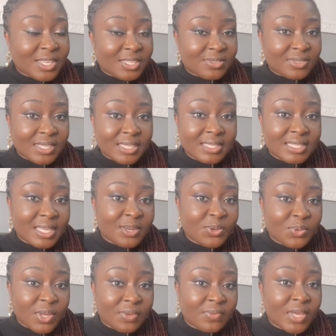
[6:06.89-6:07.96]
it's
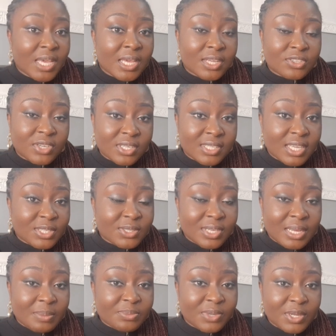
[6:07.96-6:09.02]
Sendwave transaction
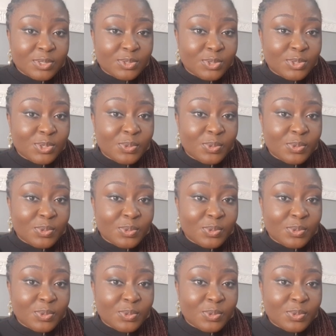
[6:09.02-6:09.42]
that I'm trying to do.